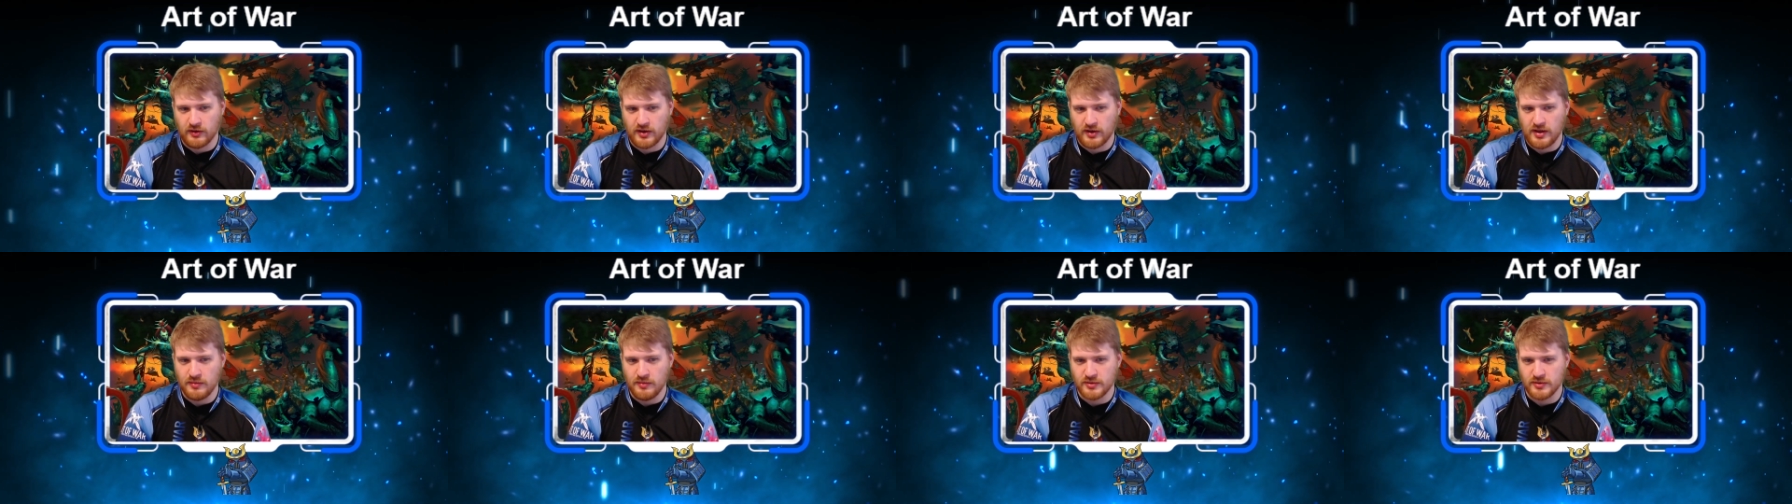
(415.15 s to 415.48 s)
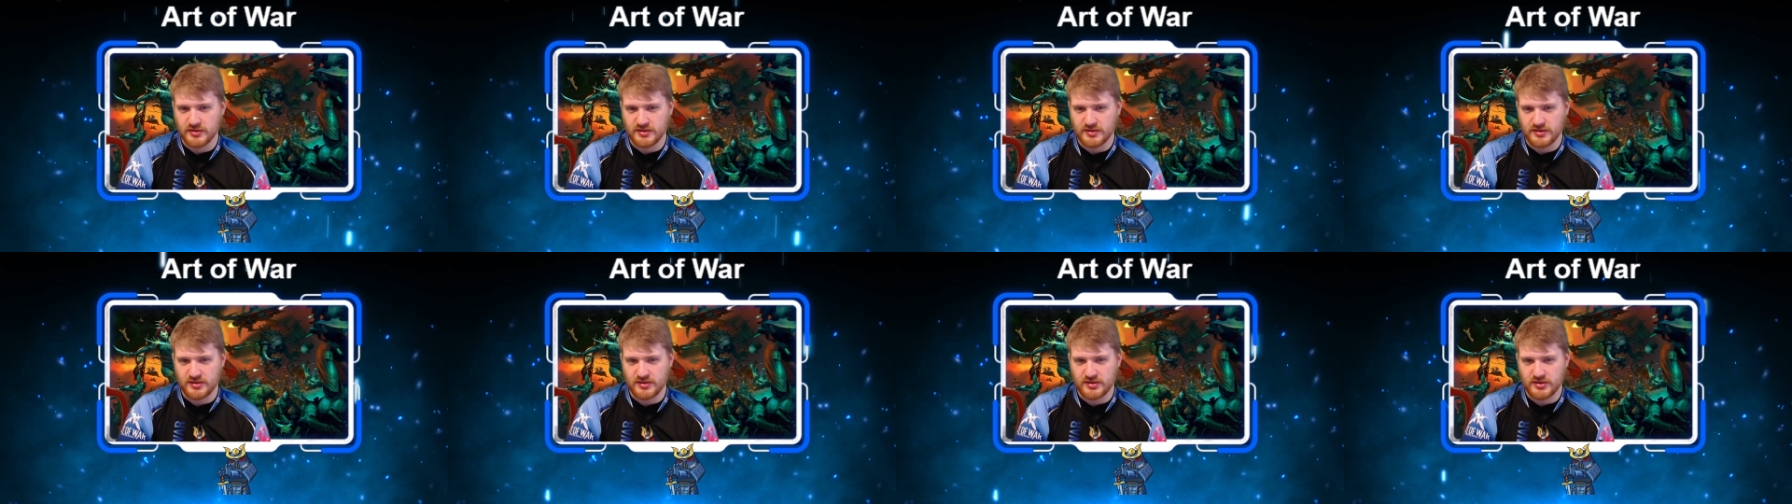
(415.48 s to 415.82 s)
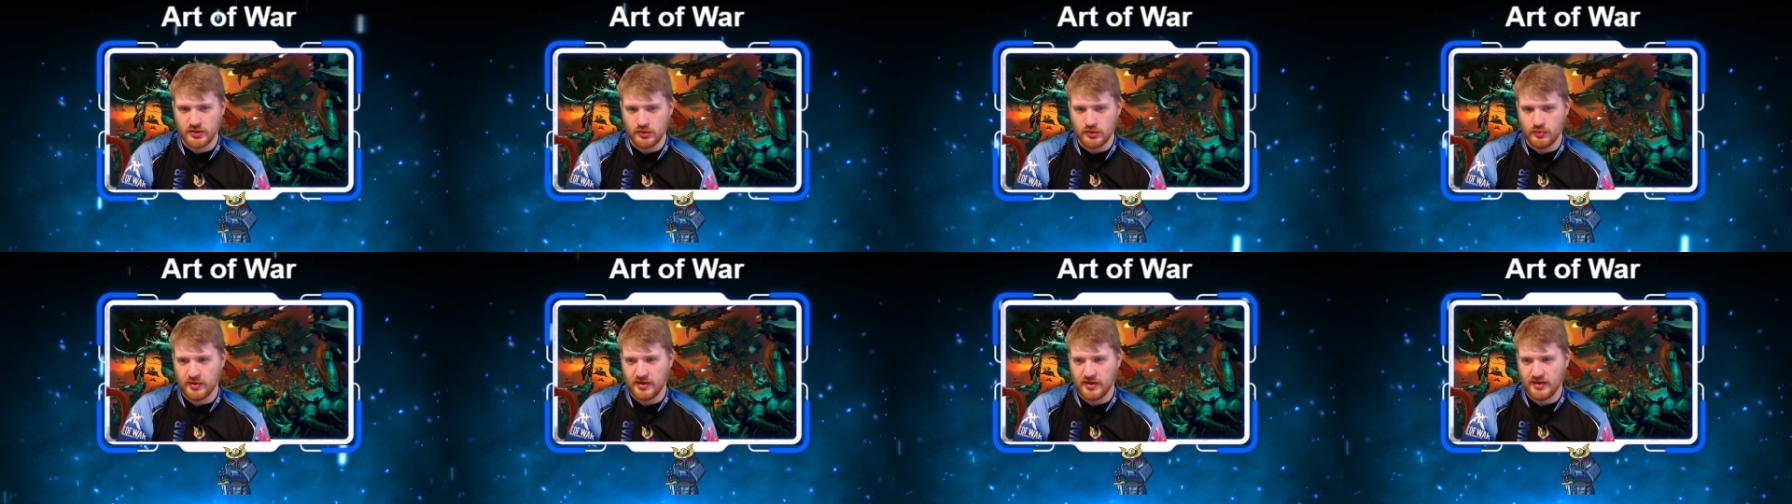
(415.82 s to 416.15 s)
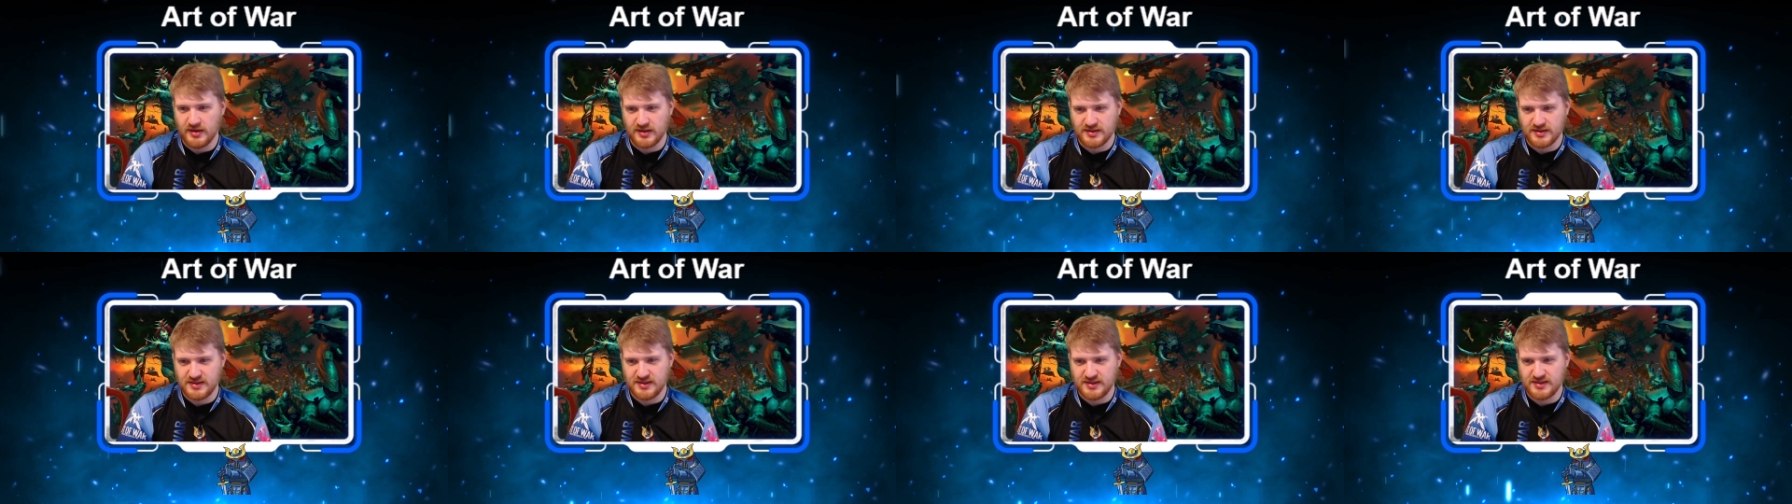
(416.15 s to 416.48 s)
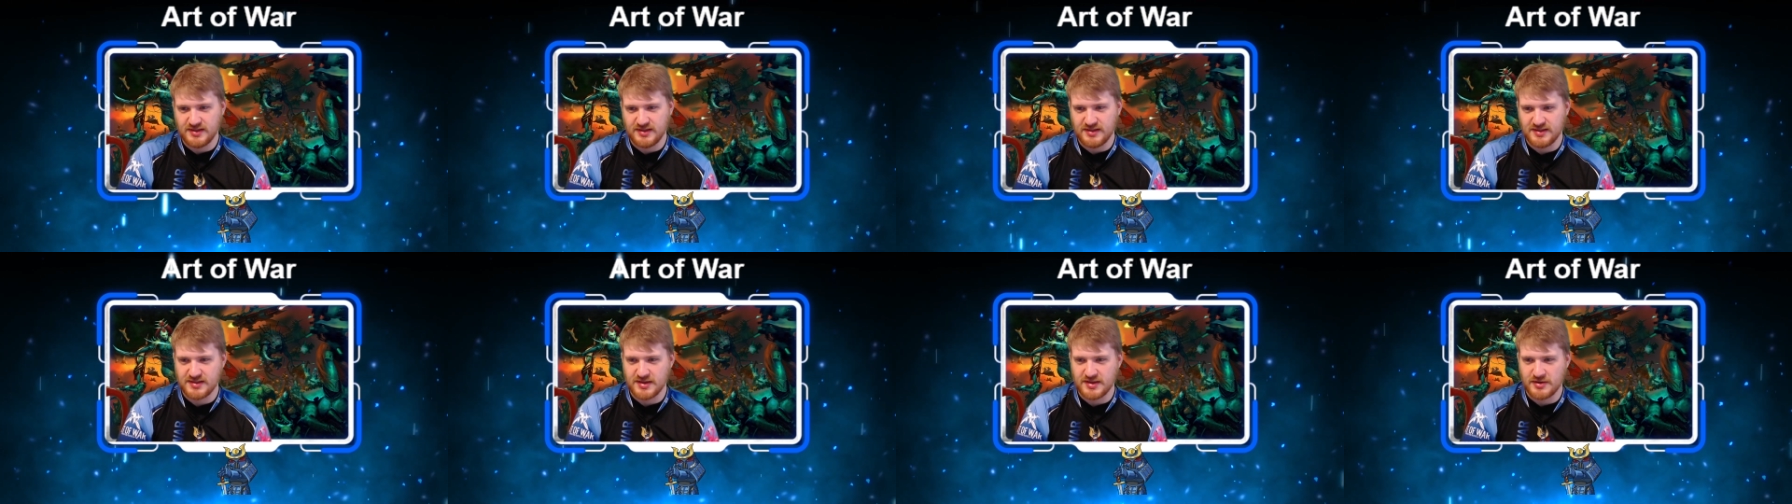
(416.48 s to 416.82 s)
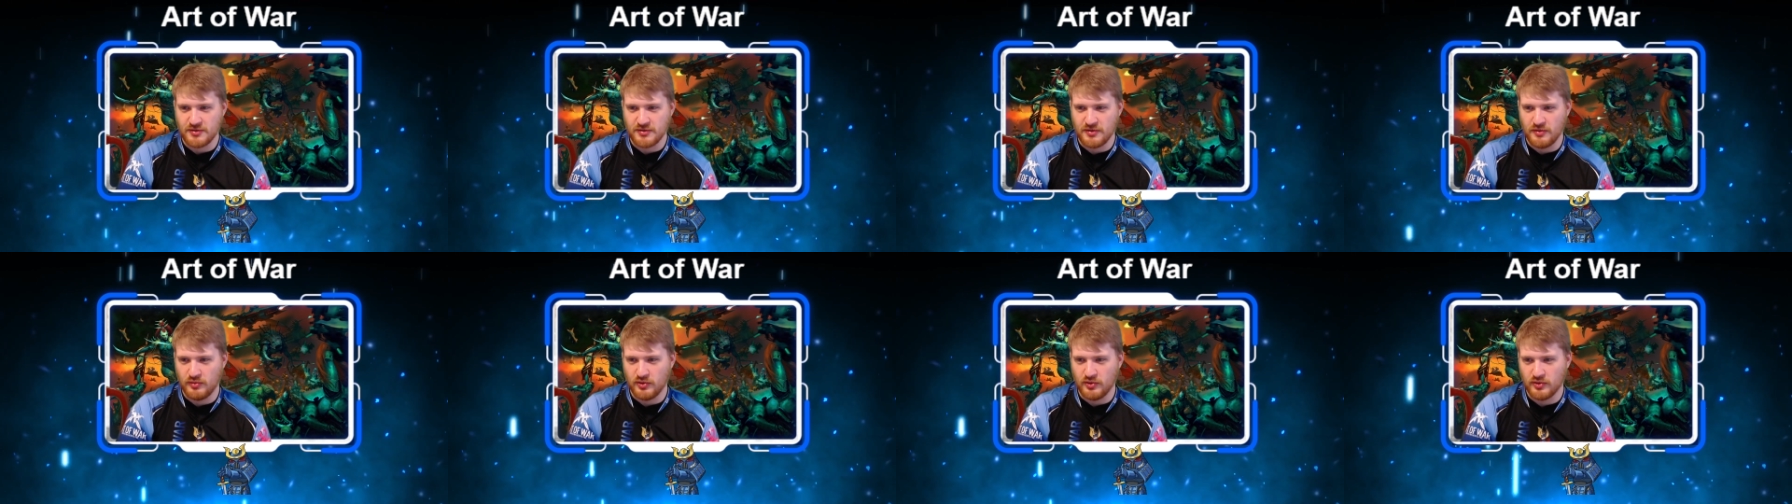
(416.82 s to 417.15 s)
keepers and stupid and exist in the center
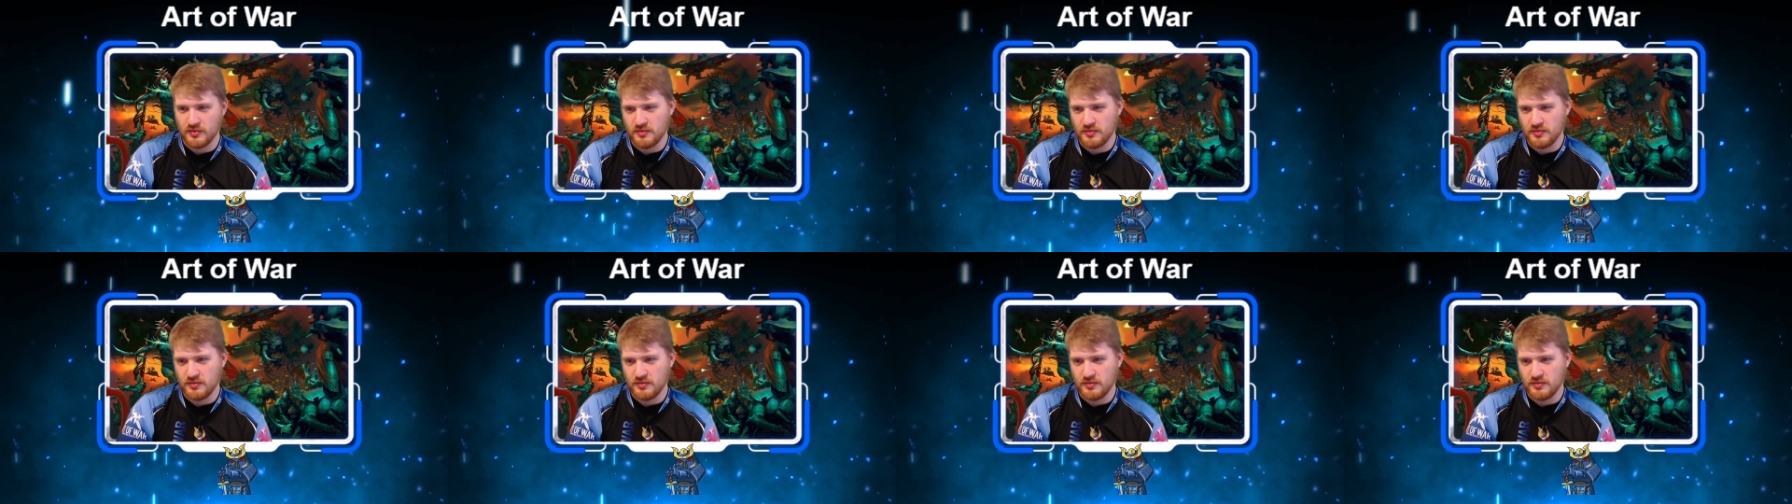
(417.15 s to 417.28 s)
of the board